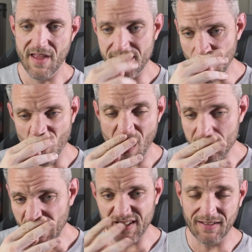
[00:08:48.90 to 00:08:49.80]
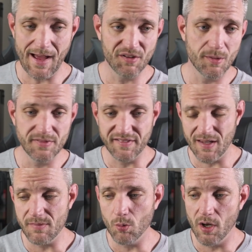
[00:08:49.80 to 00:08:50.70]
And no, I'm not gonna allow someone to
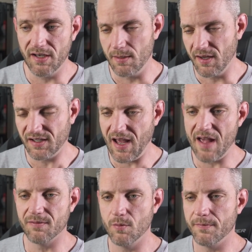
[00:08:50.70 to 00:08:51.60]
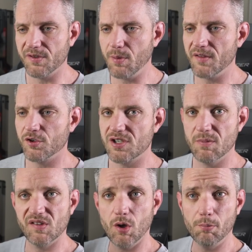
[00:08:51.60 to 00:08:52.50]
send me one and I'm not gonna ask for one for
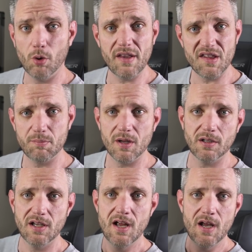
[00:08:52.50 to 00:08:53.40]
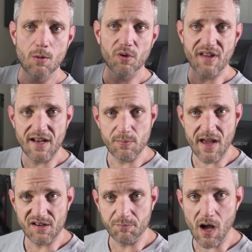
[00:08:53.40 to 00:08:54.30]
sponsorship because the whole point of this build was it had to
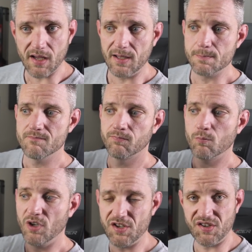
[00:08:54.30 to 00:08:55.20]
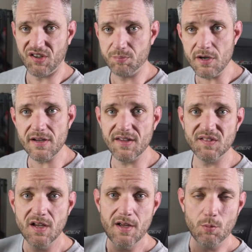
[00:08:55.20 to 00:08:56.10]
be out of pocket what I just
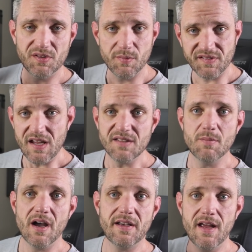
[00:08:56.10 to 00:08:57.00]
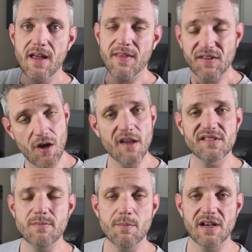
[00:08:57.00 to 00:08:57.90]
experienced was a mistake of mine that's
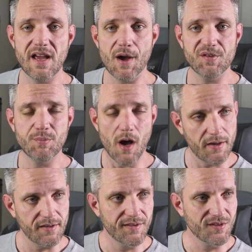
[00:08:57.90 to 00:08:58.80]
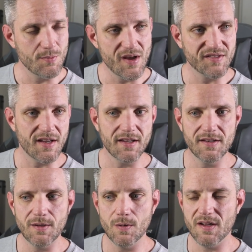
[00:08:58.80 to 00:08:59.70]
costing me money out of pocket. So the best I can
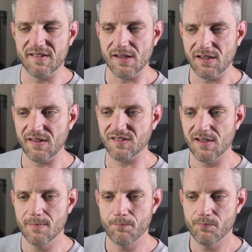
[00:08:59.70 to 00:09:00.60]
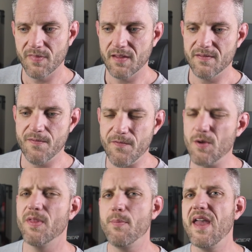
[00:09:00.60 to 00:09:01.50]
do is at least
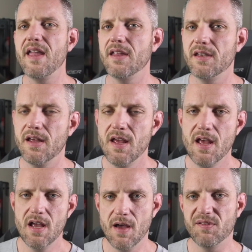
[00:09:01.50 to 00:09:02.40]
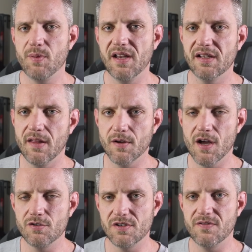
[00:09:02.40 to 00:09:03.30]
feel the pain of spending another
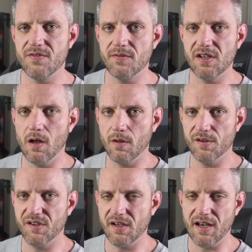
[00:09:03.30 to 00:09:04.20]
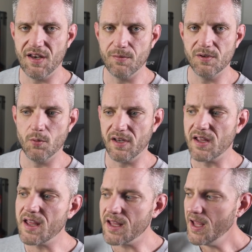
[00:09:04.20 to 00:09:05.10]
$150 on an
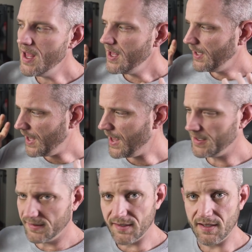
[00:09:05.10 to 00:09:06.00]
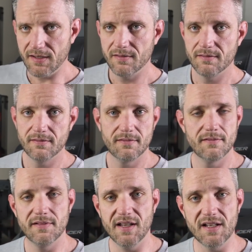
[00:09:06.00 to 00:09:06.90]
8320E and uh,
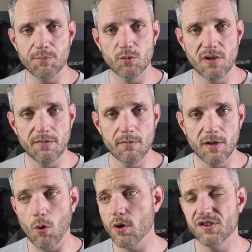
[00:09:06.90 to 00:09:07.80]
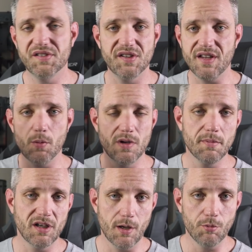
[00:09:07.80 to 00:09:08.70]
get it up and running from there, or just decide what I'm
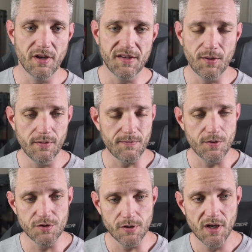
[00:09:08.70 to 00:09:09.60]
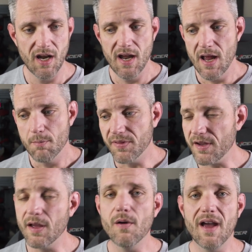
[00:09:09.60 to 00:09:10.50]
gonna upgrade it to in the future. But there
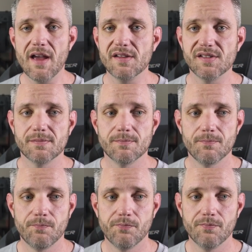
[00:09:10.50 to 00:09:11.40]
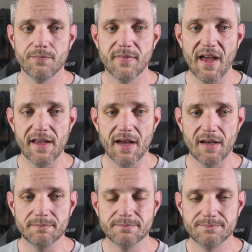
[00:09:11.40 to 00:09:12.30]
you go, guys. I,
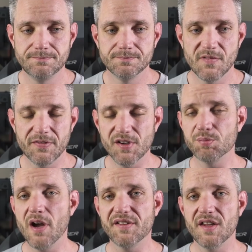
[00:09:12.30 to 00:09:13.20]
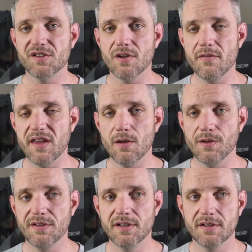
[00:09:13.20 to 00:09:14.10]
uh, first processor I've
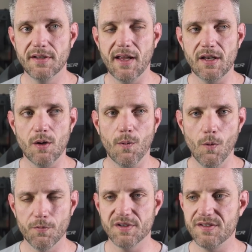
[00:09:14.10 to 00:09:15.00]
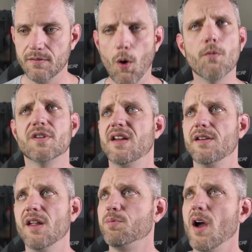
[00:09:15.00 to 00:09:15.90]
killed in over, over 10
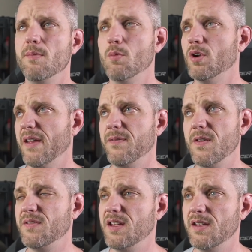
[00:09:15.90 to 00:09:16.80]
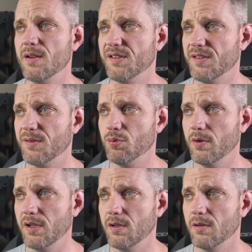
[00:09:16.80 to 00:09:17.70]
years. It's probably been more like 15 years at this
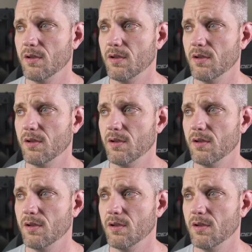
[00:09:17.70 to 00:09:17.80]
point.